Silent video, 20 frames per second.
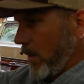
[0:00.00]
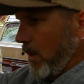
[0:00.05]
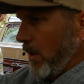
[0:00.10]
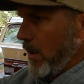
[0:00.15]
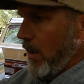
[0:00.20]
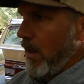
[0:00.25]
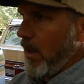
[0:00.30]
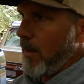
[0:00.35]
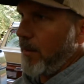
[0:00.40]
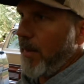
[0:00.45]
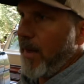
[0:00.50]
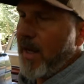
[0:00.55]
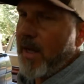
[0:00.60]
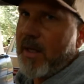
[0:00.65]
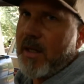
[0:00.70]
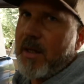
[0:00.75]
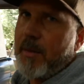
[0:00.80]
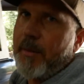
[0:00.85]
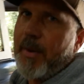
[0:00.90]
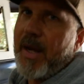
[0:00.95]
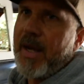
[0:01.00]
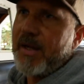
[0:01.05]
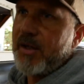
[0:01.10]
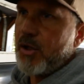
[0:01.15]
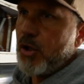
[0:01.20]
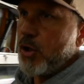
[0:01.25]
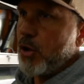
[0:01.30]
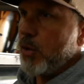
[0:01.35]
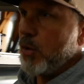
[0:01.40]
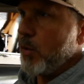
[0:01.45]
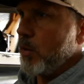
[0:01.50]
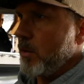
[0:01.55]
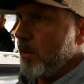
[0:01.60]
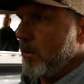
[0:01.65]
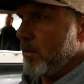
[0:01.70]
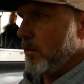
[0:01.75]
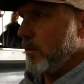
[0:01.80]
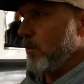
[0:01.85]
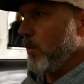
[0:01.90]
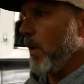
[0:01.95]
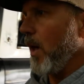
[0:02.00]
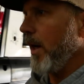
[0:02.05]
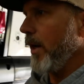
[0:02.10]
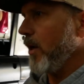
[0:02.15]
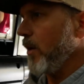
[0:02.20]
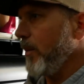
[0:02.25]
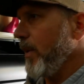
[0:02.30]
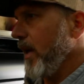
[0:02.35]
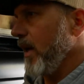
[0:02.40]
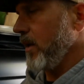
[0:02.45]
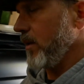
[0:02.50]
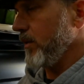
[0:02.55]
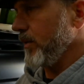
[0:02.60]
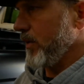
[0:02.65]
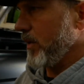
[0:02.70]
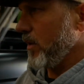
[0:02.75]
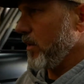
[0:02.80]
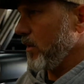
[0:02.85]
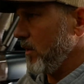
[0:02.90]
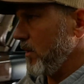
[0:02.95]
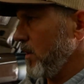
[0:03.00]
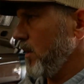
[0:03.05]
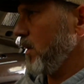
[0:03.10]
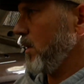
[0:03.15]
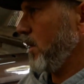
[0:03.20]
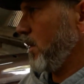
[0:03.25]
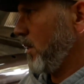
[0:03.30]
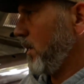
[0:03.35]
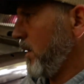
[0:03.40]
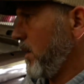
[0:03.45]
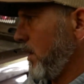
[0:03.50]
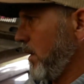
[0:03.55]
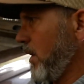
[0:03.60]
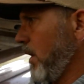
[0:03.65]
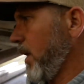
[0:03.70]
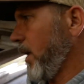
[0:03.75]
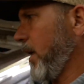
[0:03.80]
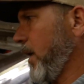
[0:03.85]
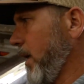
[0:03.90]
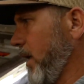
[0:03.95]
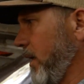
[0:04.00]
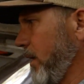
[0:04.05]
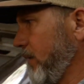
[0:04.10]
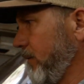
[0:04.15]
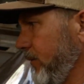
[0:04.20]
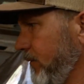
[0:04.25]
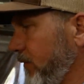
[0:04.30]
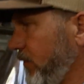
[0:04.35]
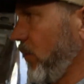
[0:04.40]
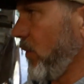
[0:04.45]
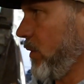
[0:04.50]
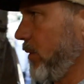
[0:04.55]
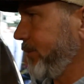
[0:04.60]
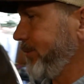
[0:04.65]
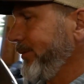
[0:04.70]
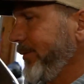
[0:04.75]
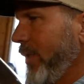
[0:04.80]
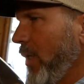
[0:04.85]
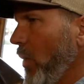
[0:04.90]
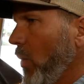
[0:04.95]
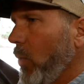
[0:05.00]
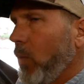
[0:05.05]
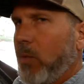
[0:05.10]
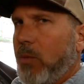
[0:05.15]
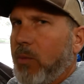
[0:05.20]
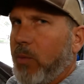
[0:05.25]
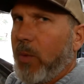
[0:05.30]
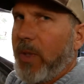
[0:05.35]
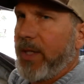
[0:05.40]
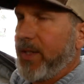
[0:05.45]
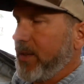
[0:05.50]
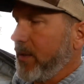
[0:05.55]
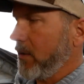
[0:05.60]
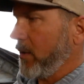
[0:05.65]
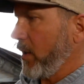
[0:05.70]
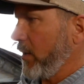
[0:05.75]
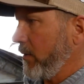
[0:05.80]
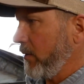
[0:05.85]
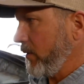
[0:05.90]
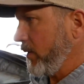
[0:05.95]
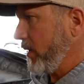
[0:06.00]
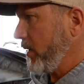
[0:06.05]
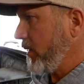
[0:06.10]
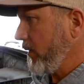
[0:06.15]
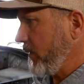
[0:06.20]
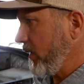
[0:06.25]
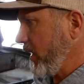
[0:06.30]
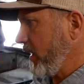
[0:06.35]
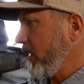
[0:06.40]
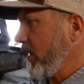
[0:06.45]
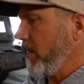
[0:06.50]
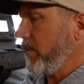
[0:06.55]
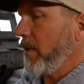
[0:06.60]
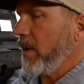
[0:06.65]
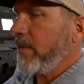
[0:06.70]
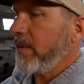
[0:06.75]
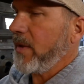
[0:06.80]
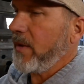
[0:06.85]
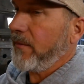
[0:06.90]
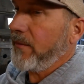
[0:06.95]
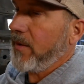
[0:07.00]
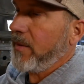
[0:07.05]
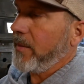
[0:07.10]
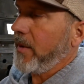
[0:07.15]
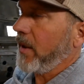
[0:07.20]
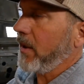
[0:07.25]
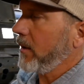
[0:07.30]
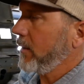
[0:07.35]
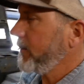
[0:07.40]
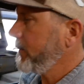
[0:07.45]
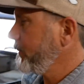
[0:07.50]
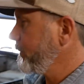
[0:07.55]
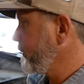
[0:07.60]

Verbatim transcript: I may end up buying new rocker panels for no reason other than to think that maybe they'll fit better.